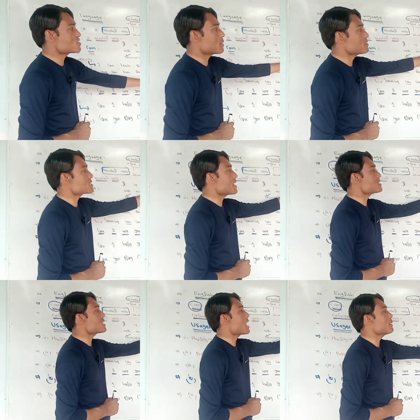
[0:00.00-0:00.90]
Instead of this,
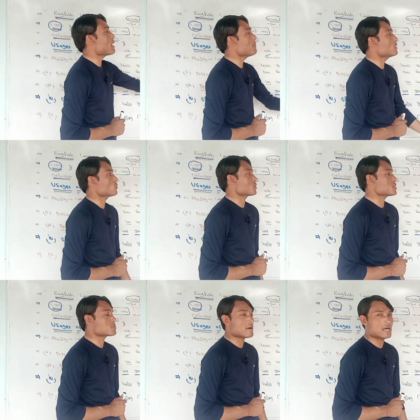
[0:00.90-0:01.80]
I say I am able to
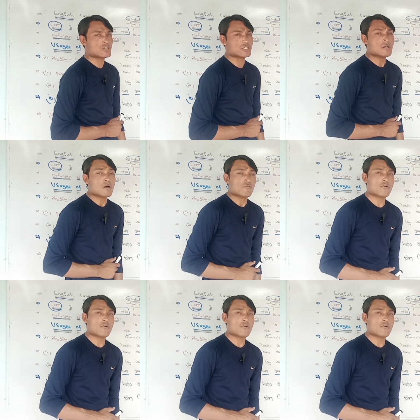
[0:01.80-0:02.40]
teach biology.